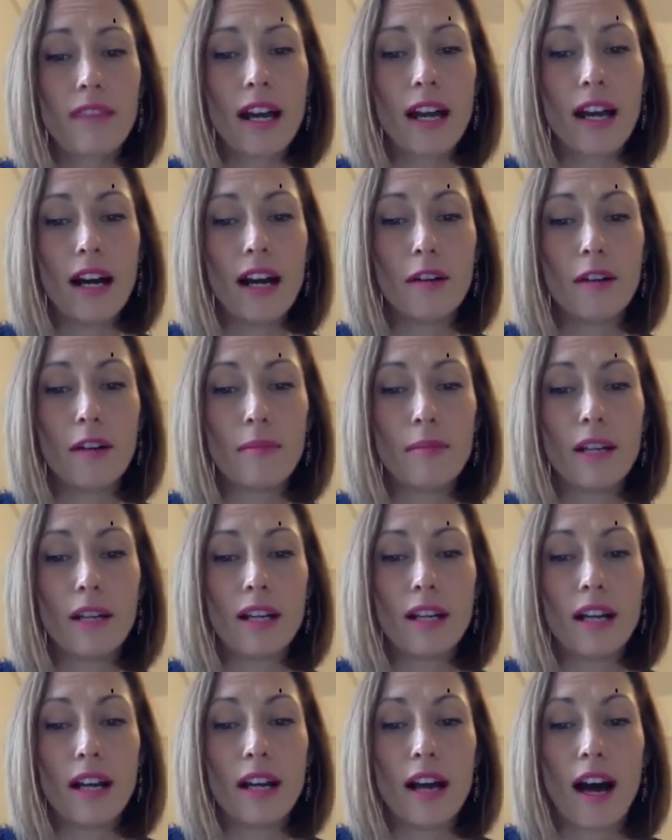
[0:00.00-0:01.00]
I
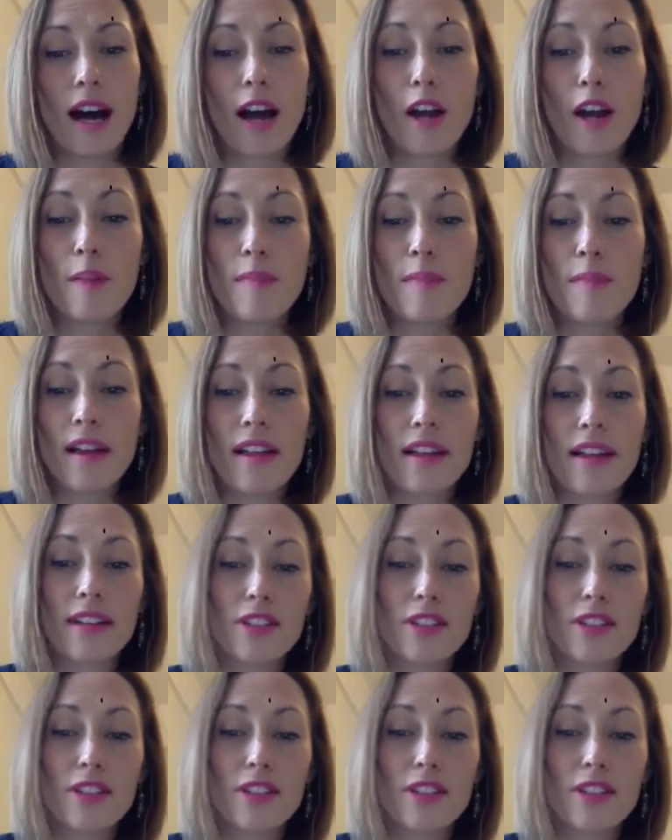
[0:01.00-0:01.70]
hope that